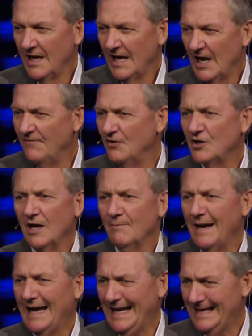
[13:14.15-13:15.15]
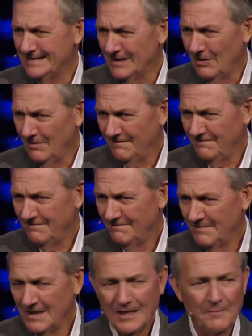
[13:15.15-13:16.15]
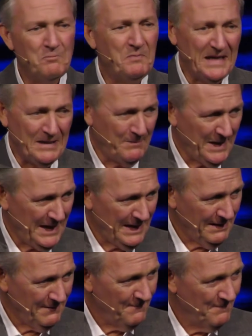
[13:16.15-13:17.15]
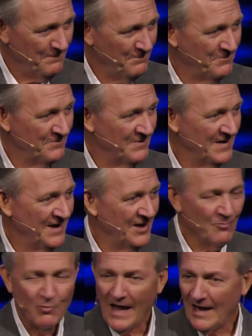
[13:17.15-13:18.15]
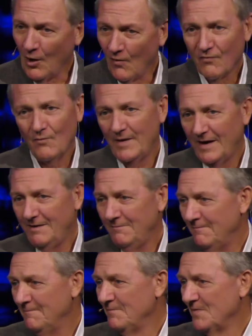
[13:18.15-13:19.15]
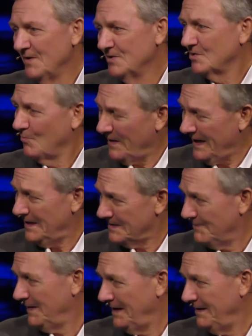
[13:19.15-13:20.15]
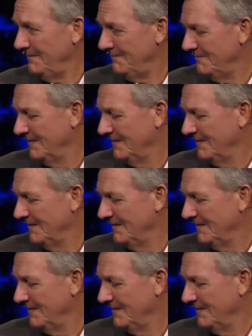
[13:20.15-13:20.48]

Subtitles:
If you cut my hands off, beat me, ran over me, squeezed me,